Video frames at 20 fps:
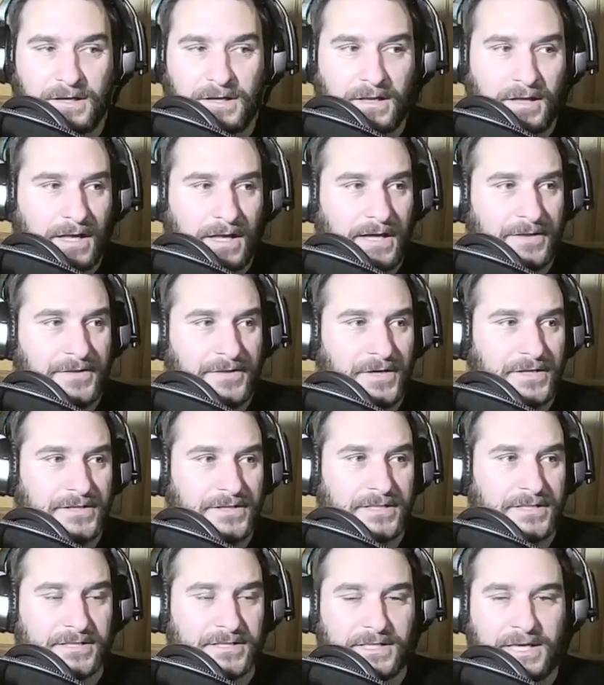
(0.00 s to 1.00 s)
I thought
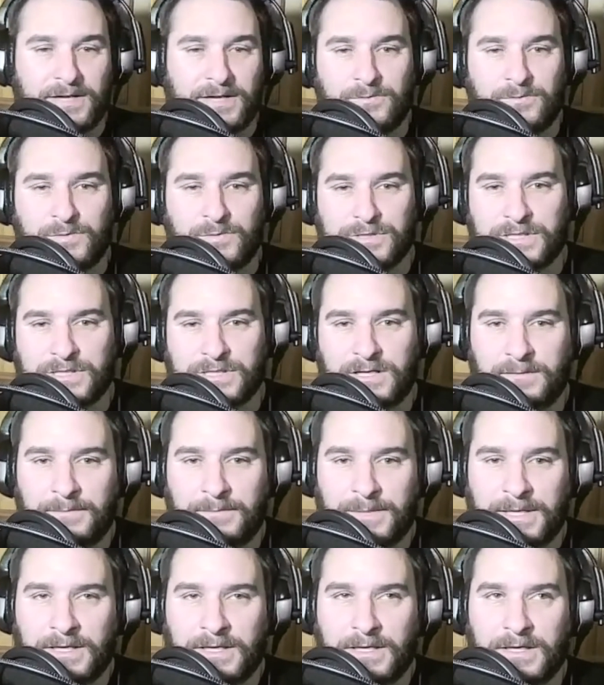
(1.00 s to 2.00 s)
this game was going to
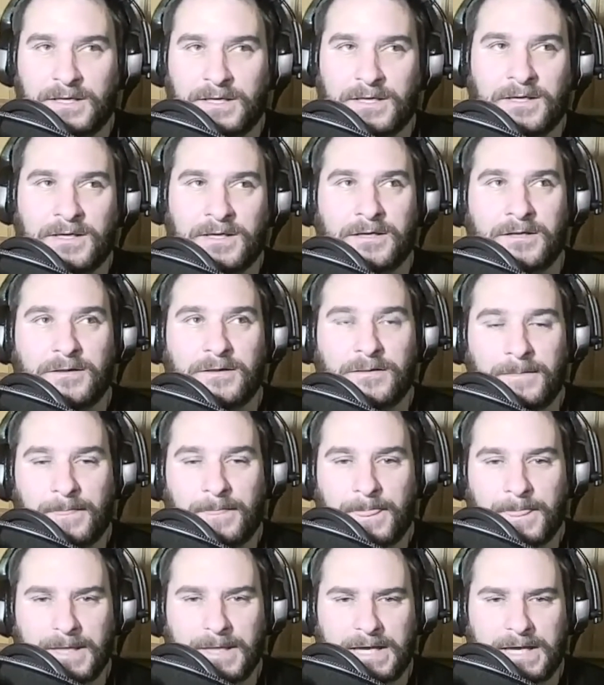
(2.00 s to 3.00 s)
be
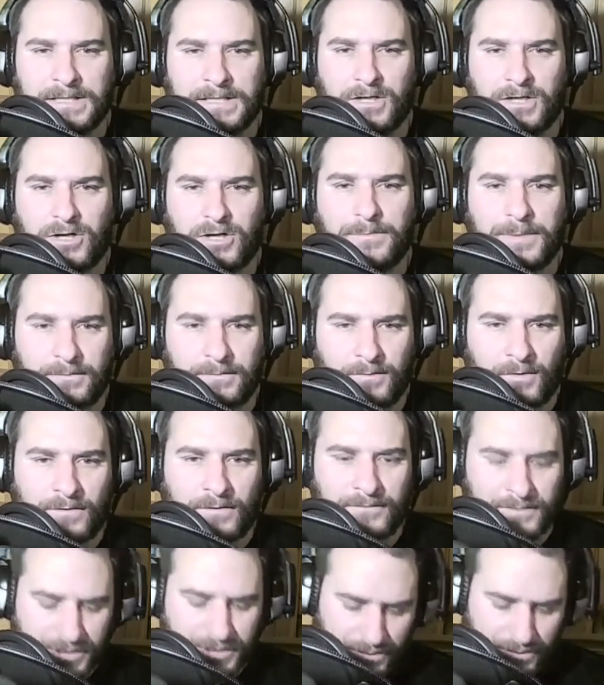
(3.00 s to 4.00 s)
a little bit more
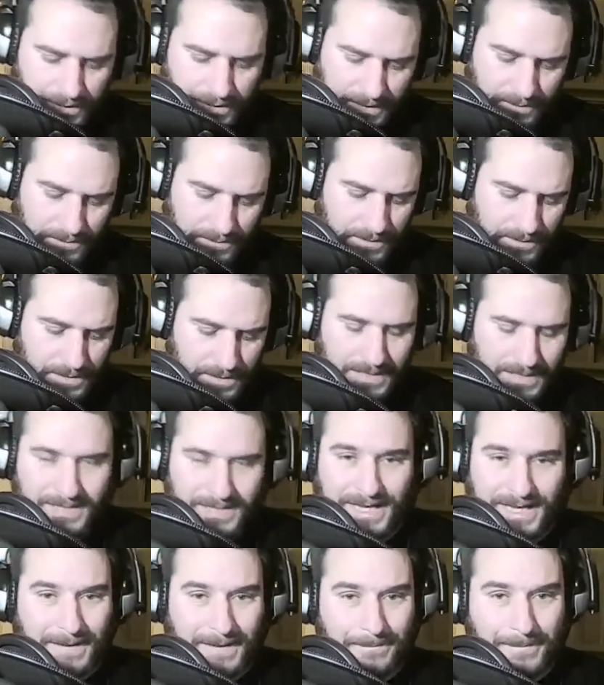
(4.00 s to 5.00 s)
of a shootout.
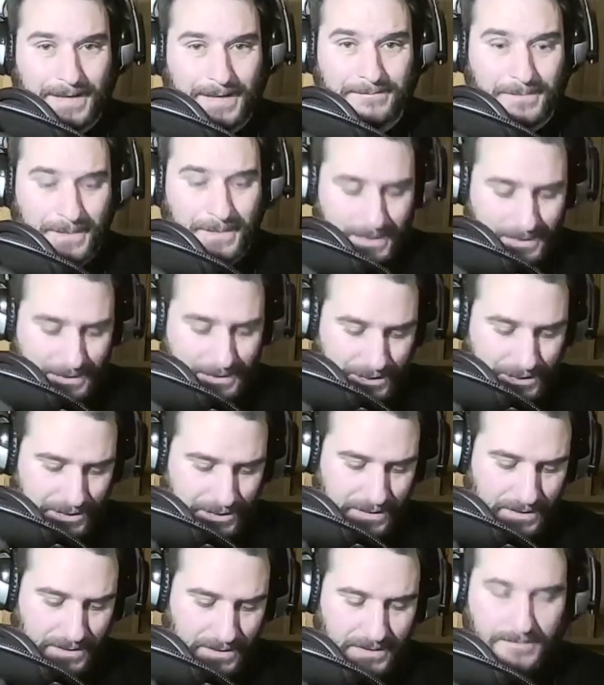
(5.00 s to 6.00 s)
Not by
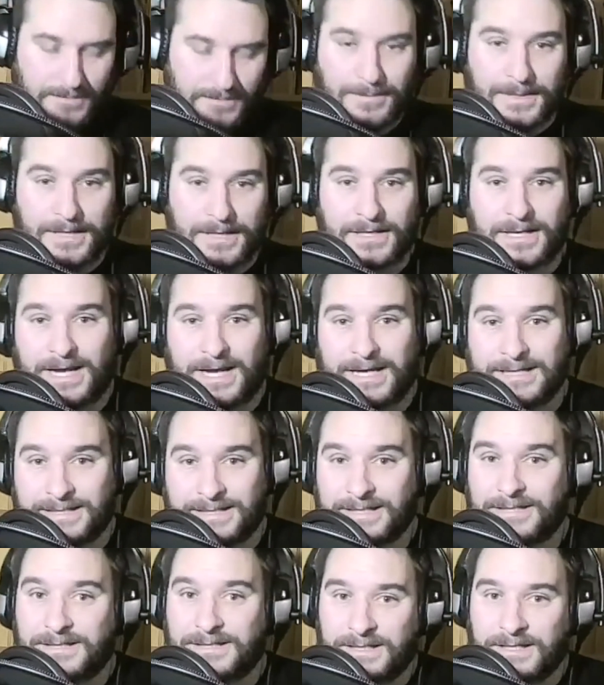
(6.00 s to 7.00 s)
much, but I
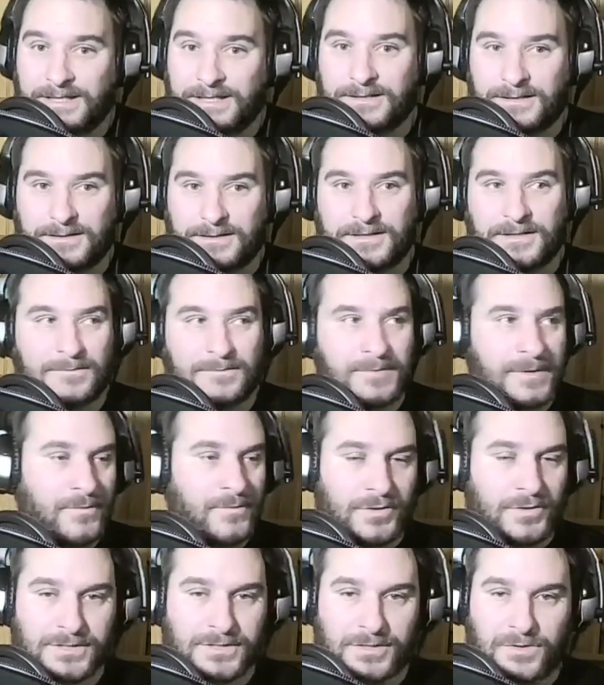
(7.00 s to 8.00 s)
did think there'd be
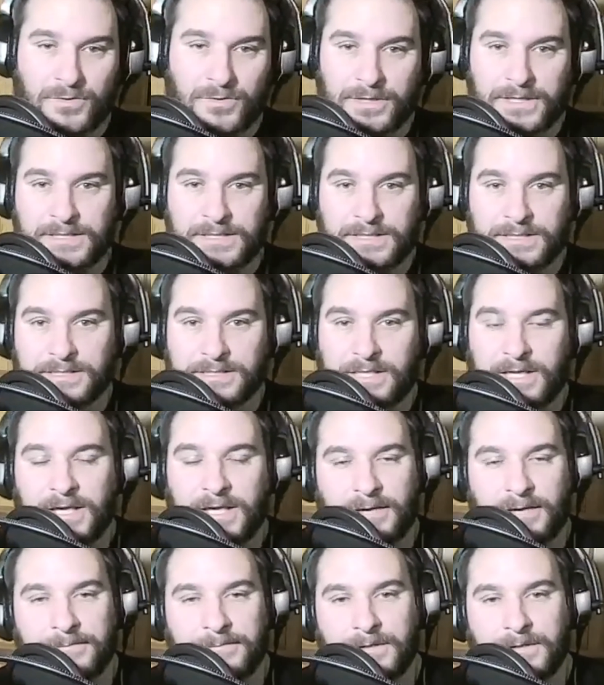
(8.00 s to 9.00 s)
more scoring in this
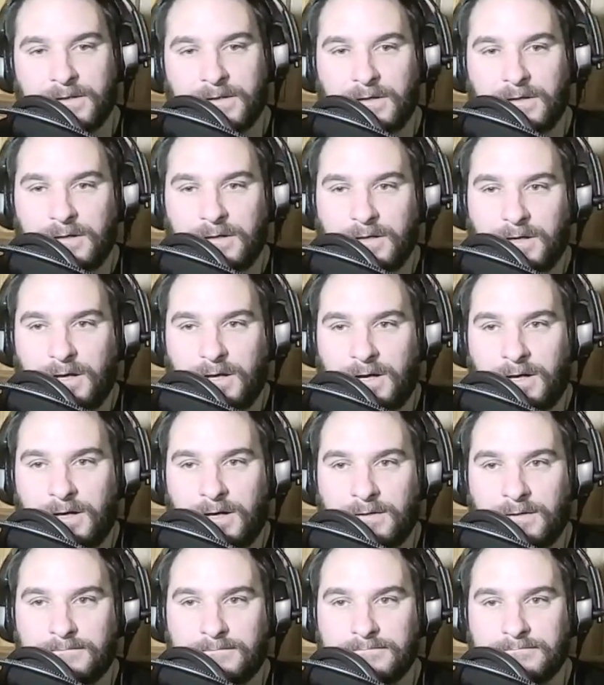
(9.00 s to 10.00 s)
game.
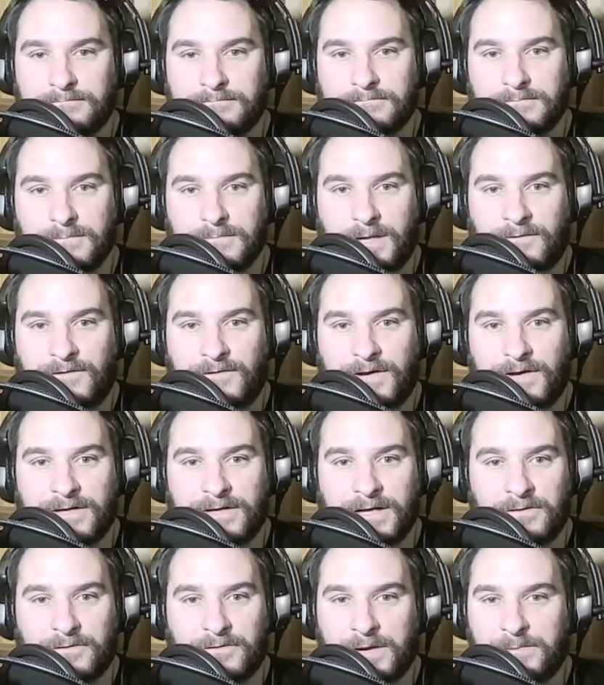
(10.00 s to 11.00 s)
I found
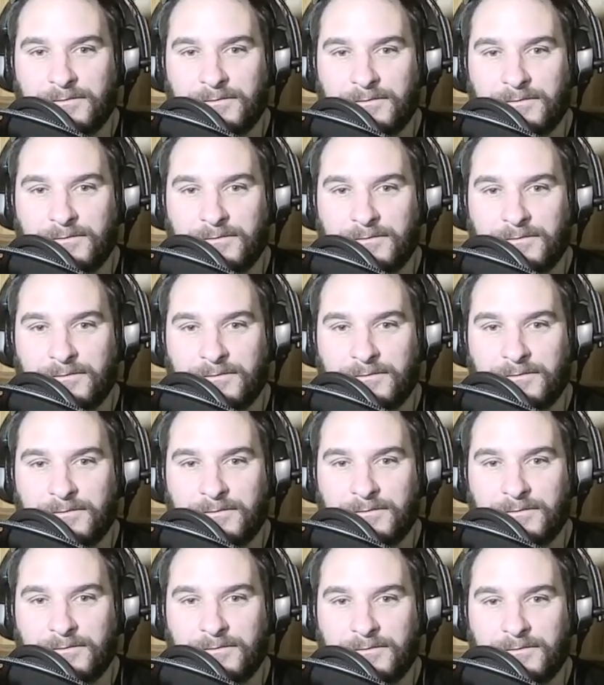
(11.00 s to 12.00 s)
out right before the
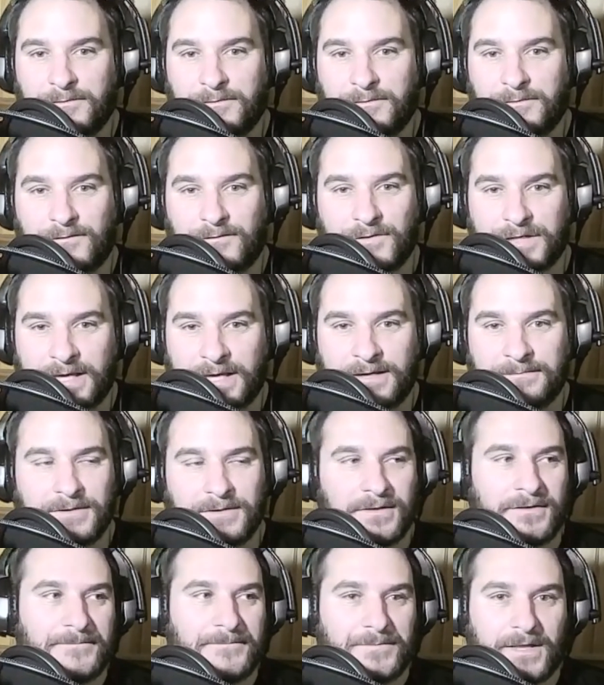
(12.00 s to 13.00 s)
game
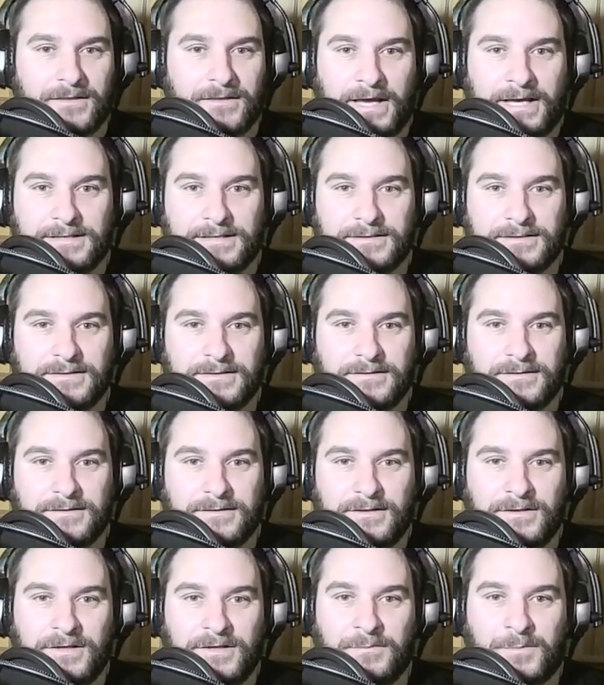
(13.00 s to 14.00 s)
that
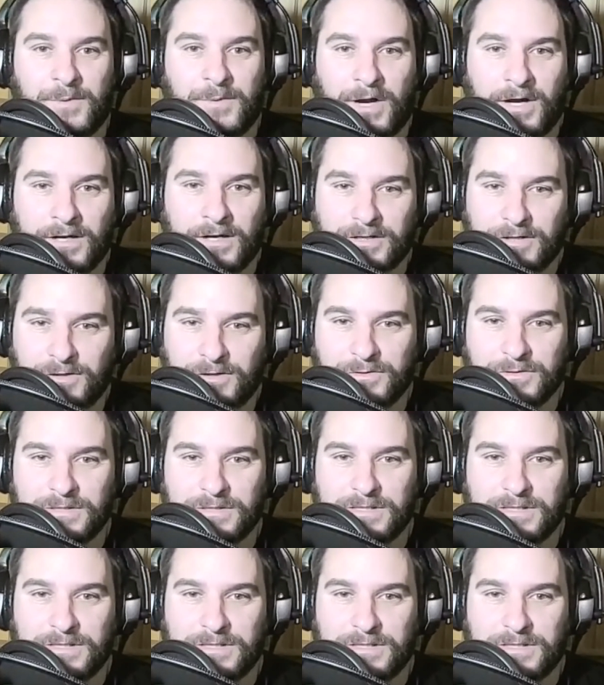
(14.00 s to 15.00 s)
the
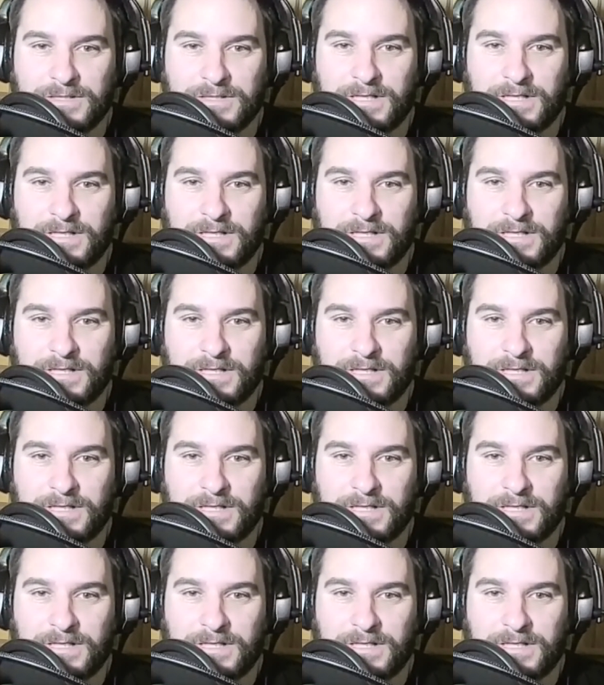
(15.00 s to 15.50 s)
Broncos had